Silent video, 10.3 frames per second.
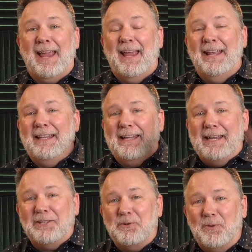and
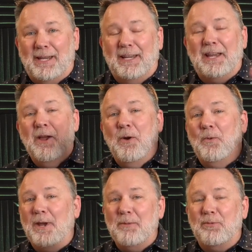each week
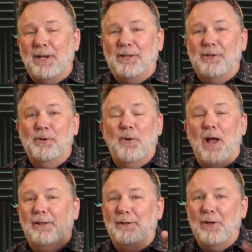we bring you
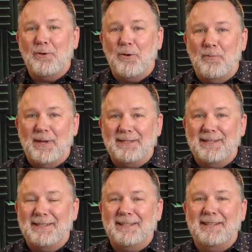local
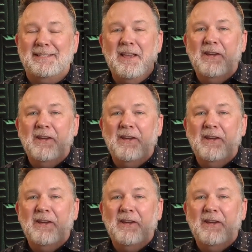businesses,